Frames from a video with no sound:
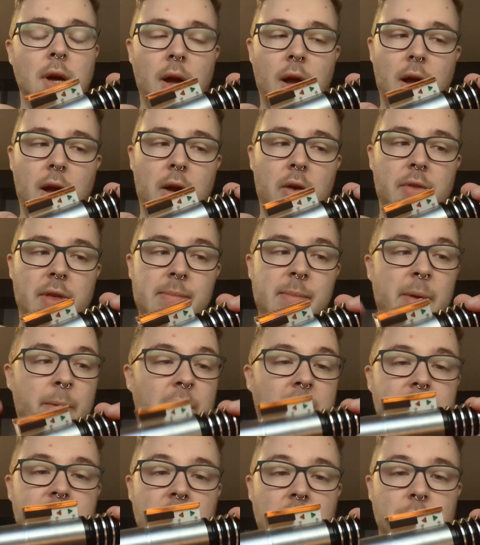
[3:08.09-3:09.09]
They may well
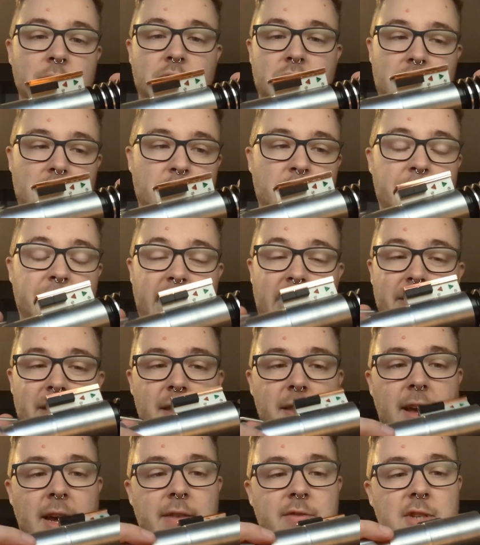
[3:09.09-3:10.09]
have done. I'm sure there are people out there
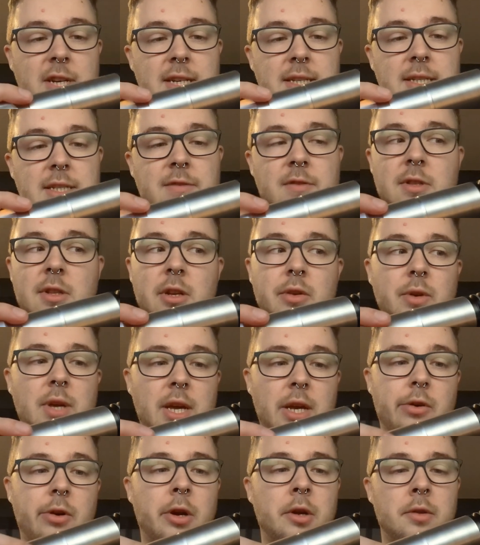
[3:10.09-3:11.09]
that have chassis for the Luke
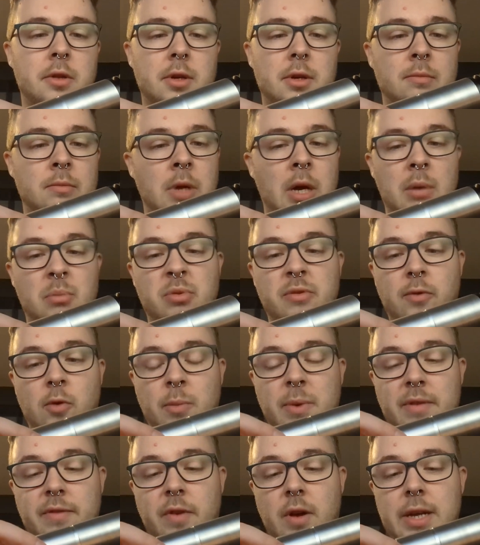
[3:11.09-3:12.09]
Hero that are
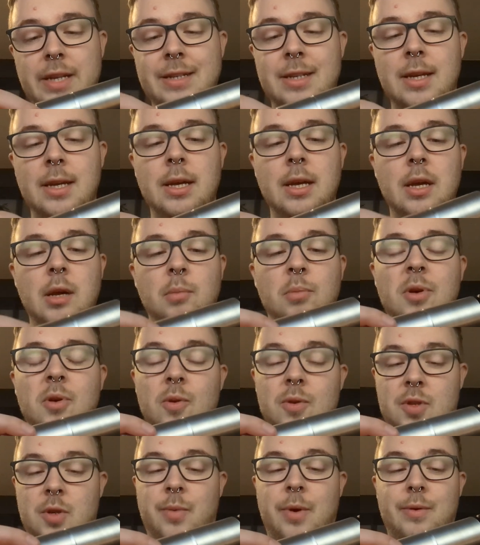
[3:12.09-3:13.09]
performing fine, but
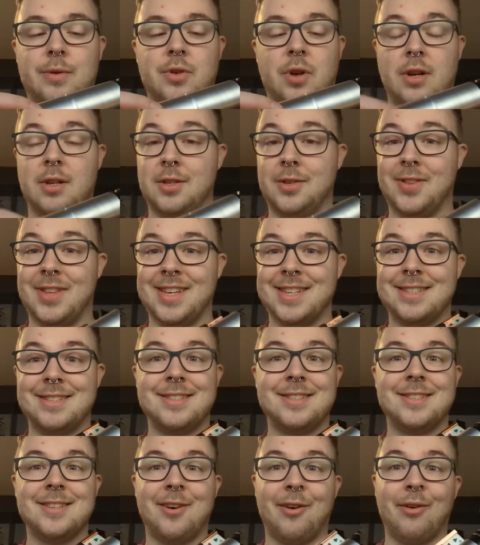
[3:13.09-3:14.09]
also we were trying to do
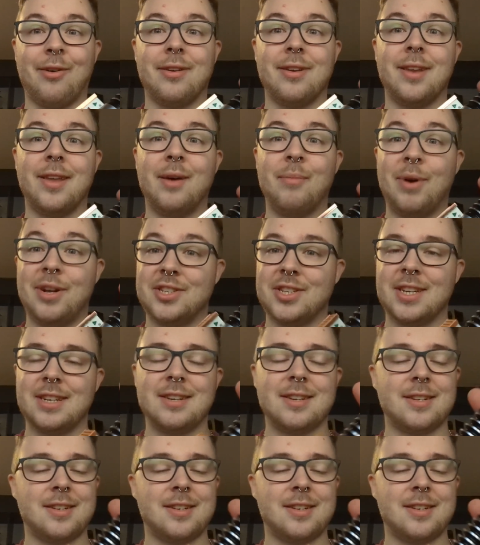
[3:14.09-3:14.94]
this on a budget.